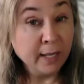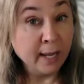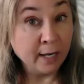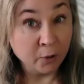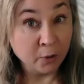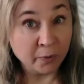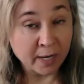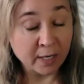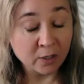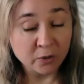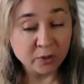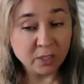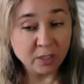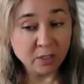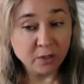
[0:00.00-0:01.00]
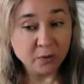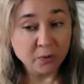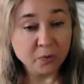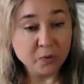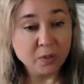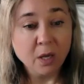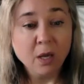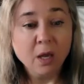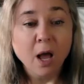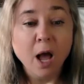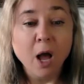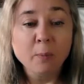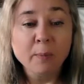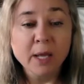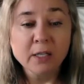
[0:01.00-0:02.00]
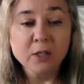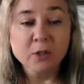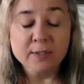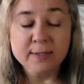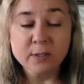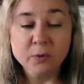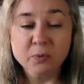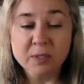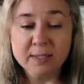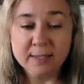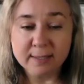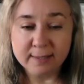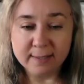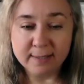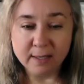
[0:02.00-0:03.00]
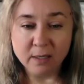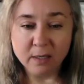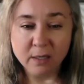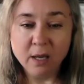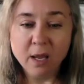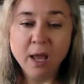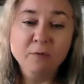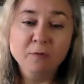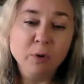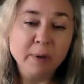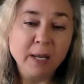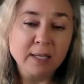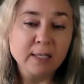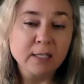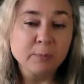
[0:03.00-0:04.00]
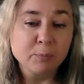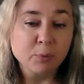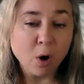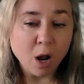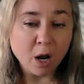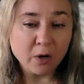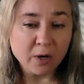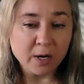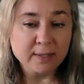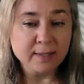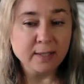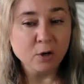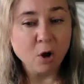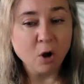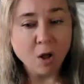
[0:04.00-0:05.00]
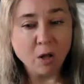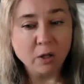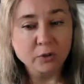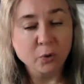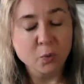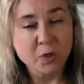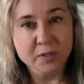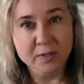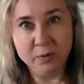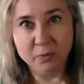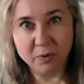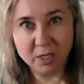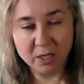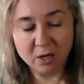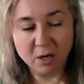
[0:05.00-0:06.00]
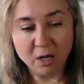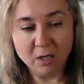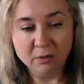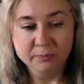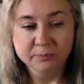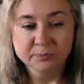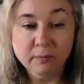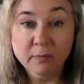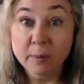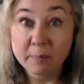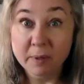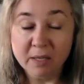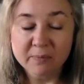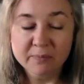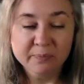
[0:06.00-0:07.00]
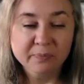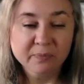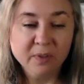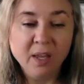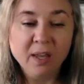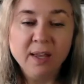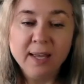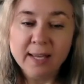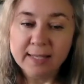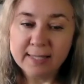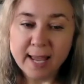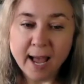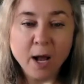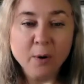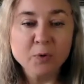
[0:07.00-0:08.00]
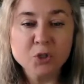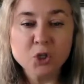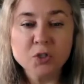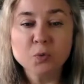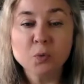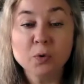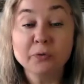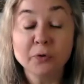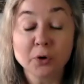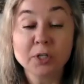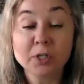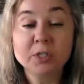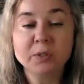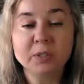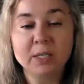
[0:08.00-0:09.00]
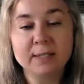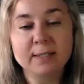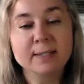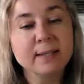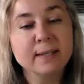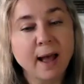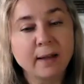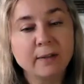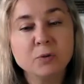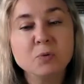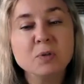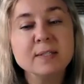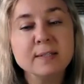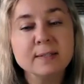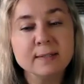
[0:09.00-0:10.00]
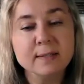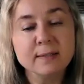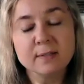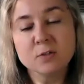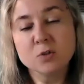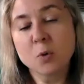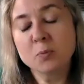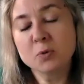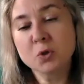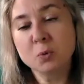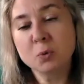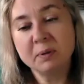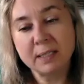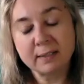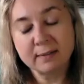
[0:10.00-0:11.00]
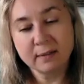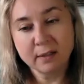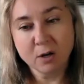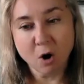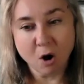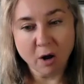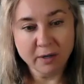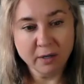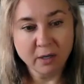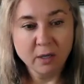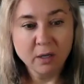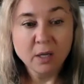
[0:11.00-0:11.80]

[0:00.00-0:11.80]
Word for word: And Lorraine continues, how many are still resisting? Have we made any progress at all towards the recall? Me. Yeah, I was just referring to this. Yeah, the resistance is almost completely gone.